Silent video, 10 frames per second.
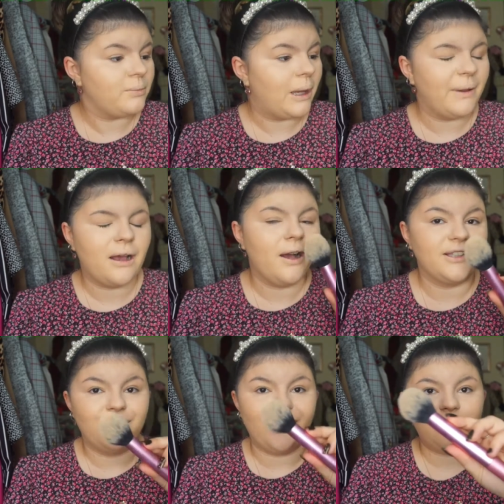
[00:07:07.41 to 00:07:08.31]
maybe, I don't
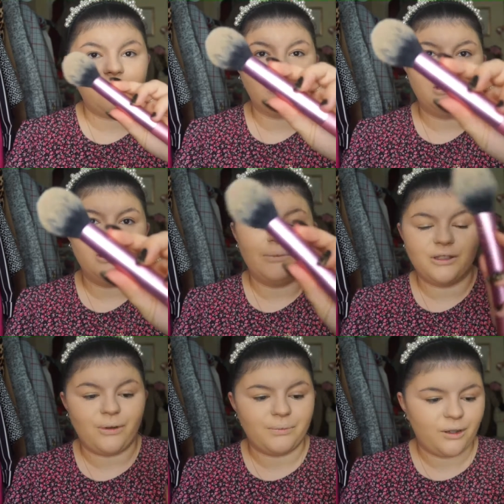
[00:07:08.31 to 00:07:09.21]
know, the number's
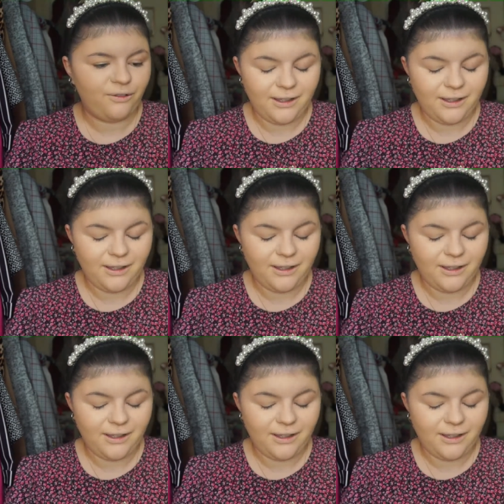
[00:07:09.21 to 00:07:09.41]
rubbed off.